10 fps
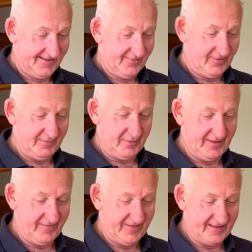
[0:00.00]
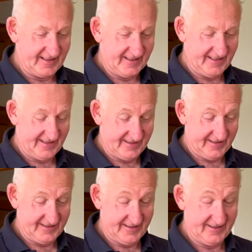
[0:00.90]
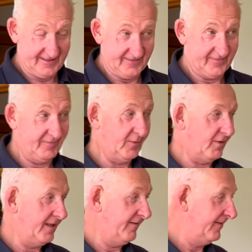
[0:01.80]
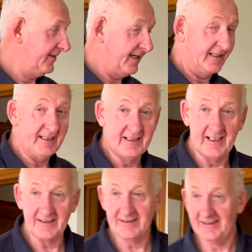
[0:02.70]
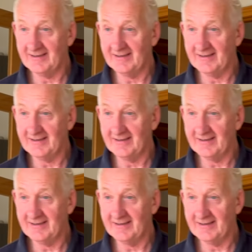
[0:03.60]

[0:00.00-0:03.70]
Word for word: When you put it first like this, this is from the wife. I need glasses.